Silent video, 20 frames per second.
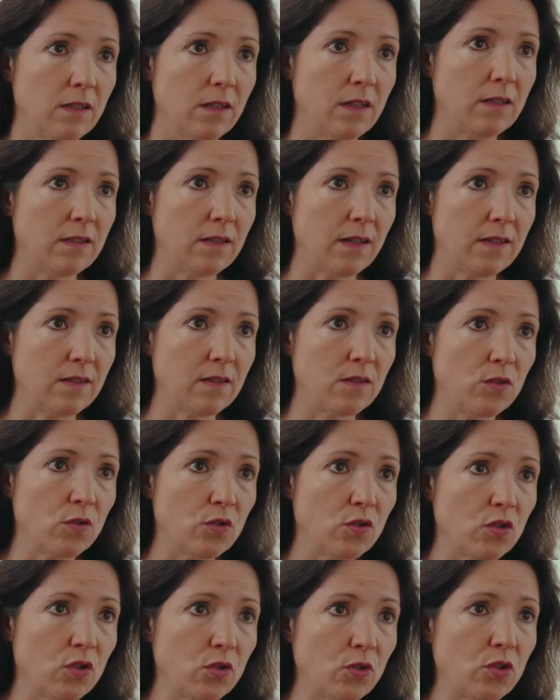it has the
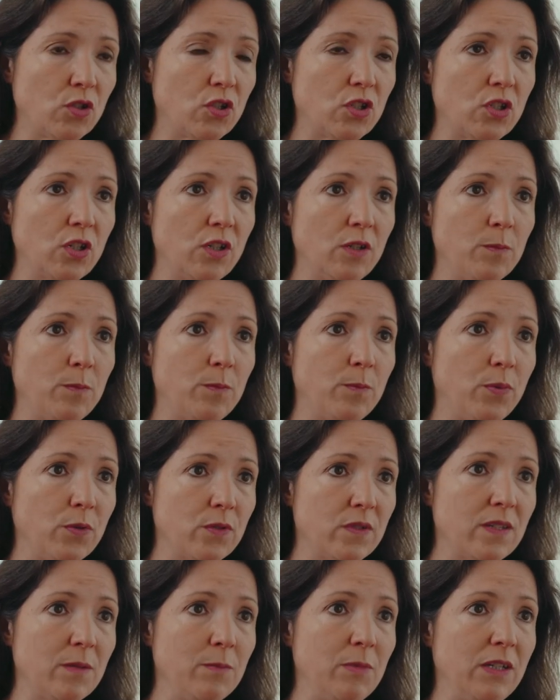social
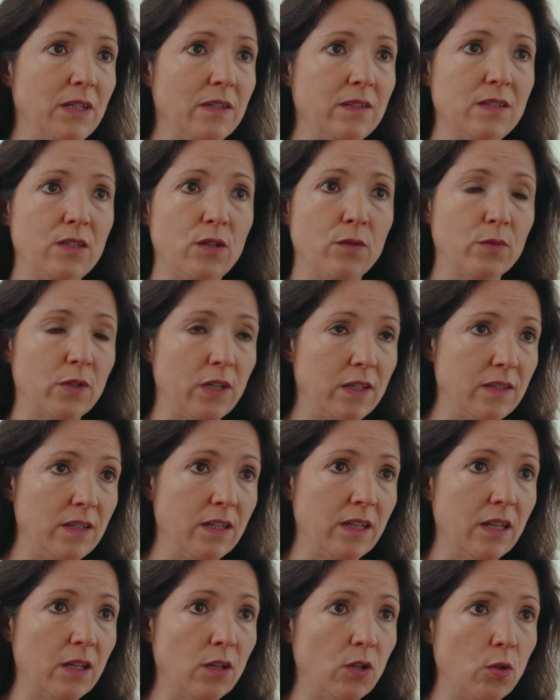possibility of
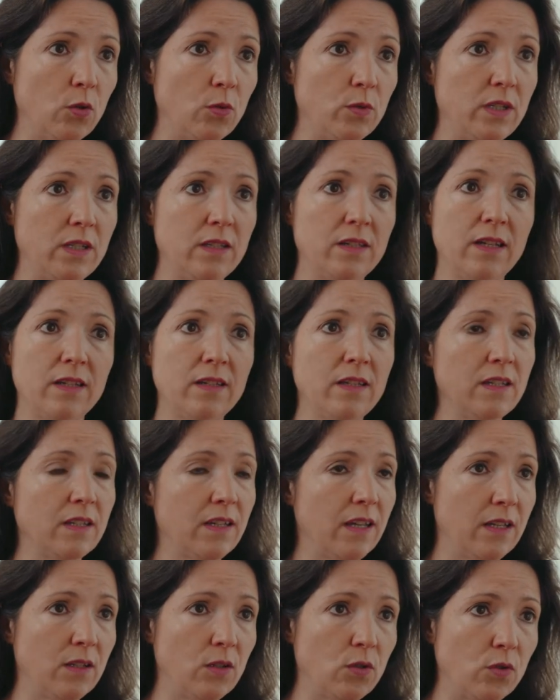getting included, that it
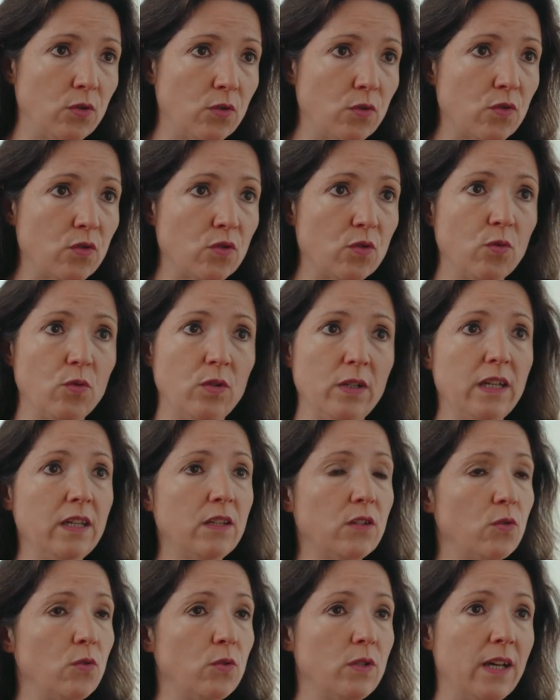can go to school,
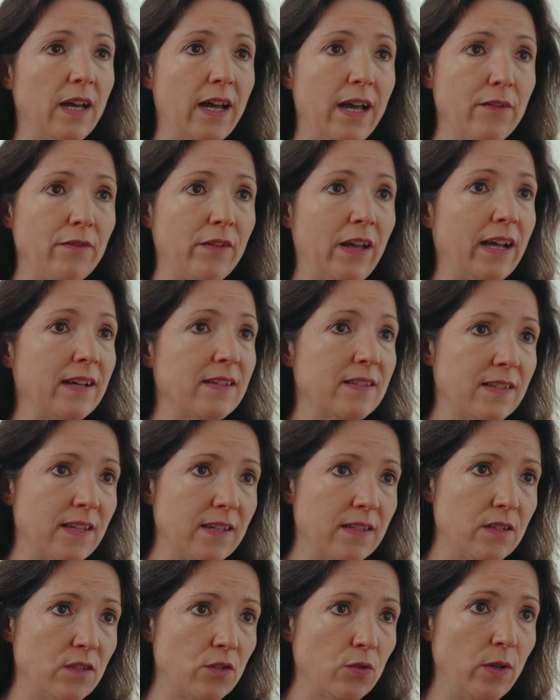it could have
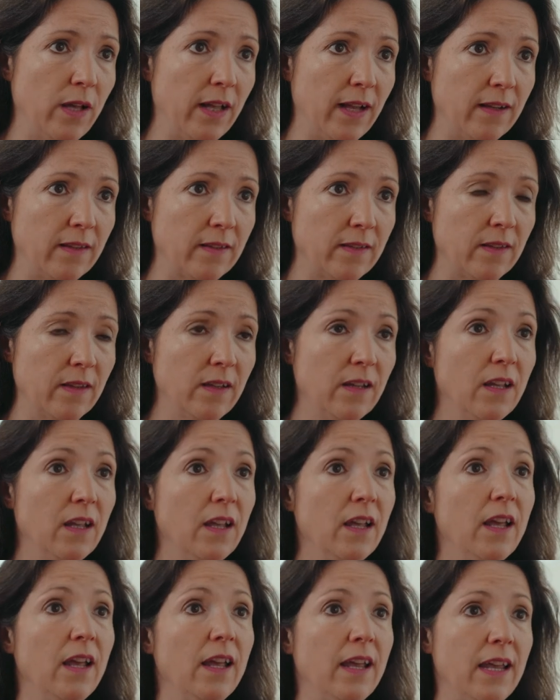access to health.
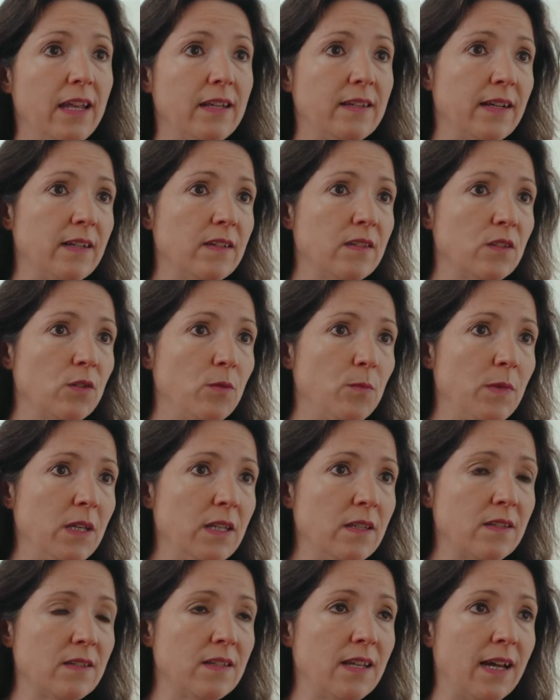It also
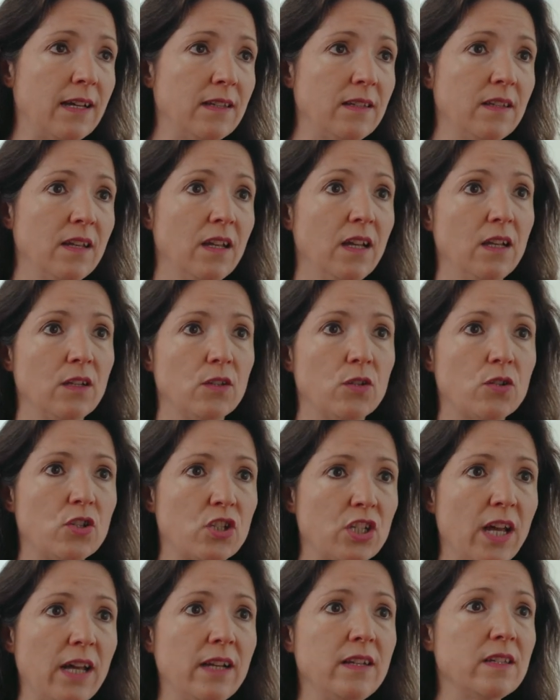means that the
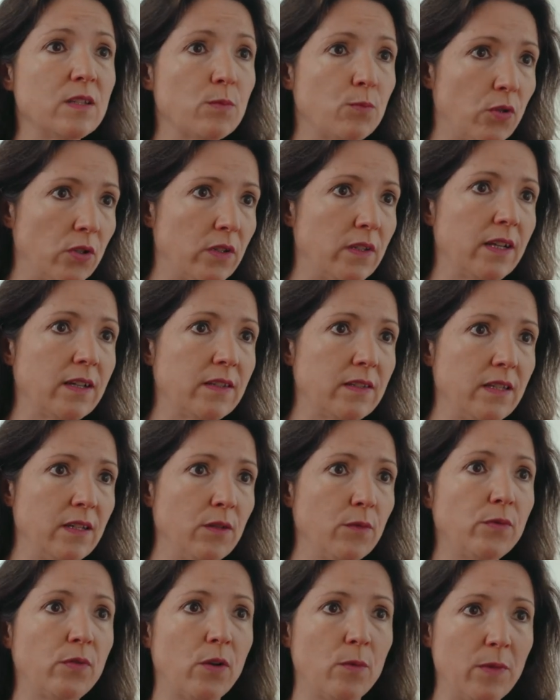child is
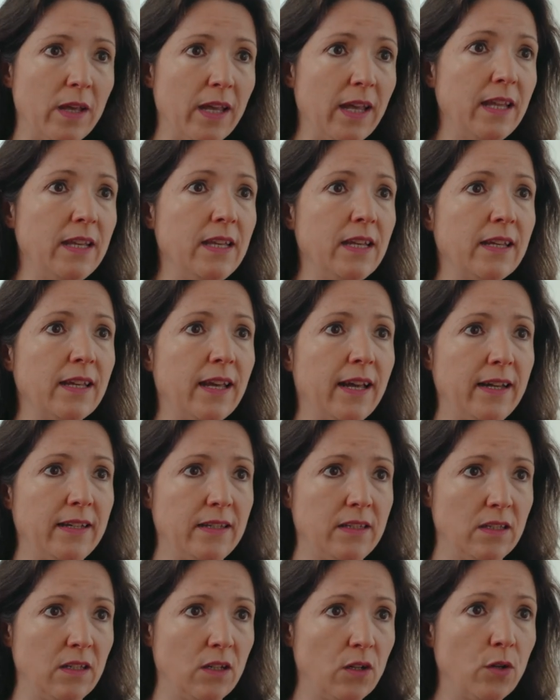protecting from any
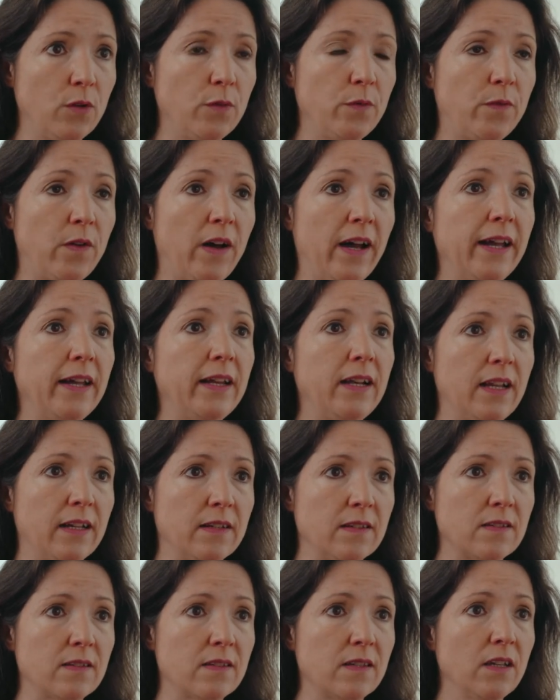kind of
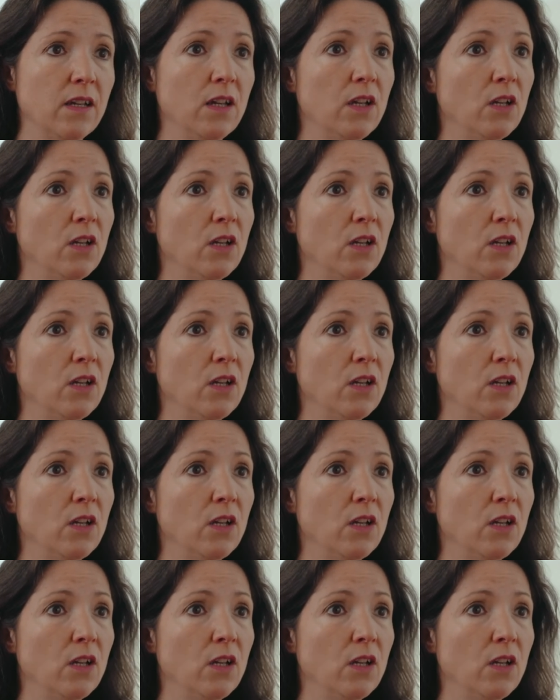violence,